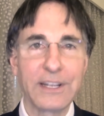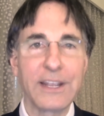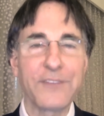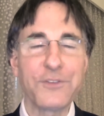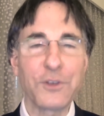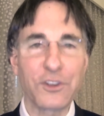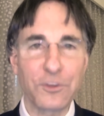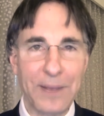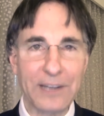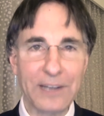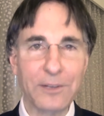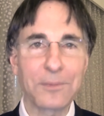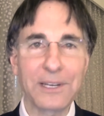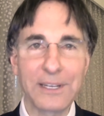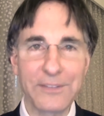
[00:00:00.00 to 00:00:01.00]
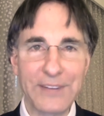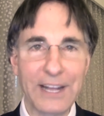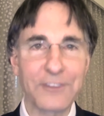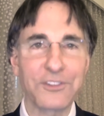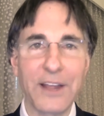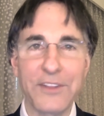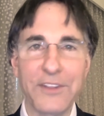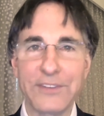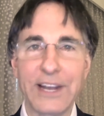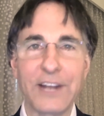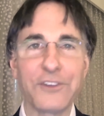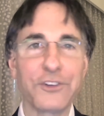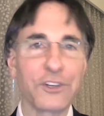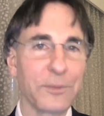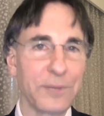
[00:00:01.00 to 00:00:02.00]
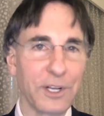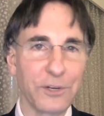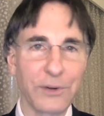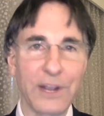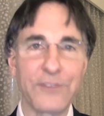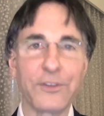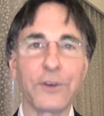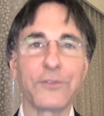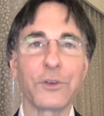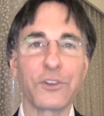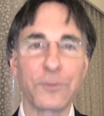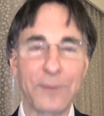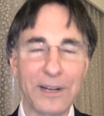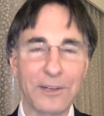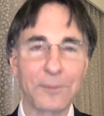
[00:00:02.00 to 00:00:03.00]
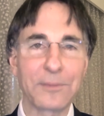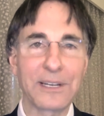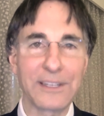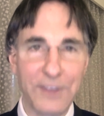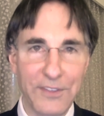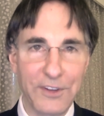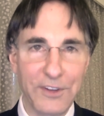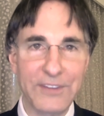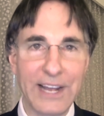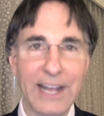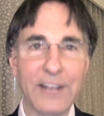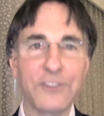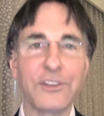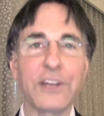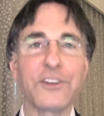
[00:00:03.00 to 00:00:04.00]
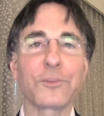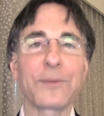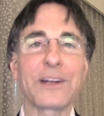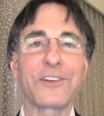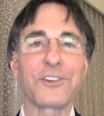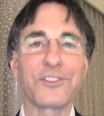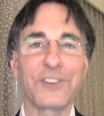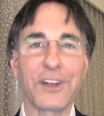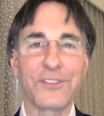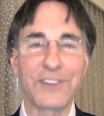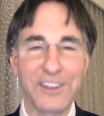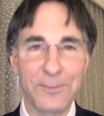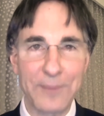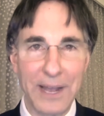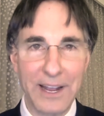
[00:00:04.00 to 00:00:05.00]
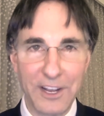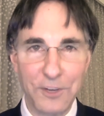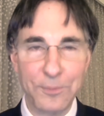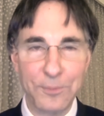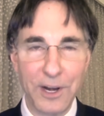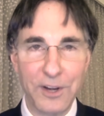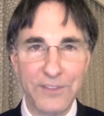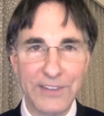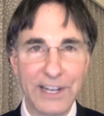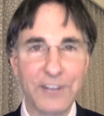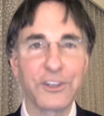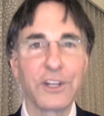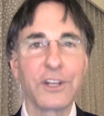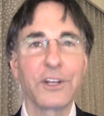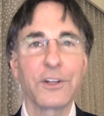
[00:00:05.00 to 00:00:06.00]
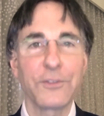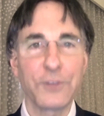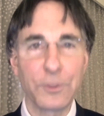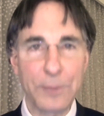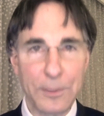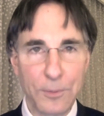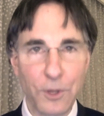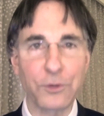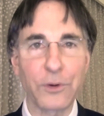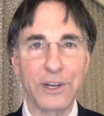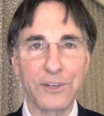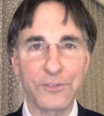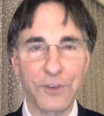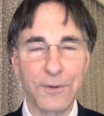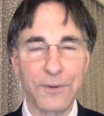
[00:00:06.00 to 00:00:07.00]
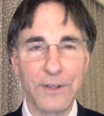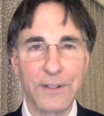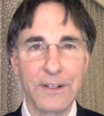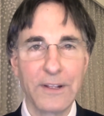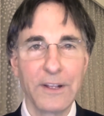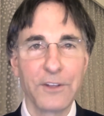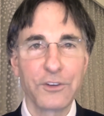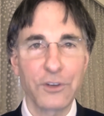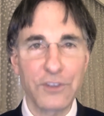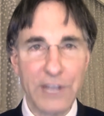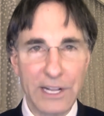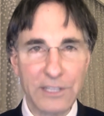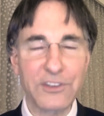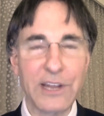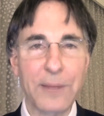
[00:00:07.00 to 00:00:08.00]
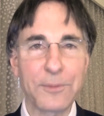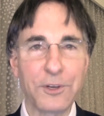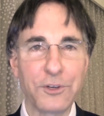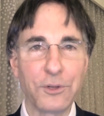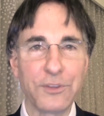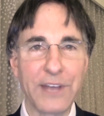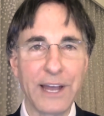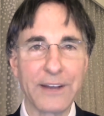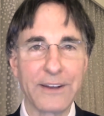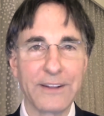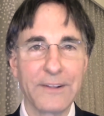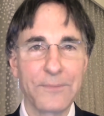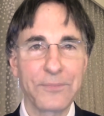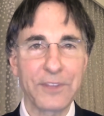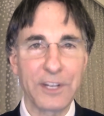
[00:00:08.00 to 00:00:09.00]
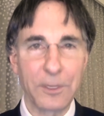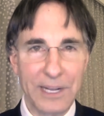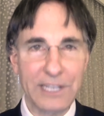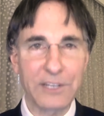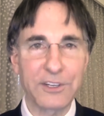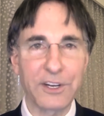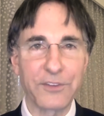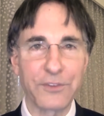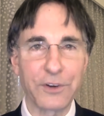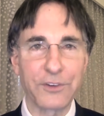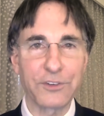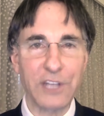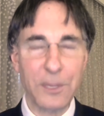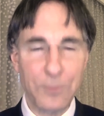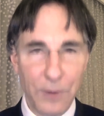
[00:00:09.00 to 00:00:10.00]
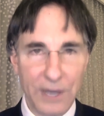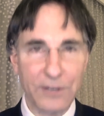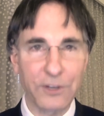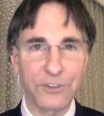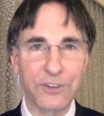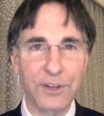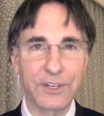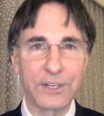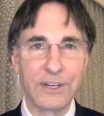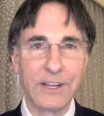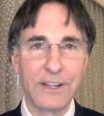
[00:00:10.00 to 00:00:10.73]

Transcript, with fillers: If you expect them to live outside their values, you're going to be ungrateful. If you expect them to live in their values and you expect yourself to live by highest priority values, you'll be most grateful. So take the time to do that. It'll make a difference. Keep records of it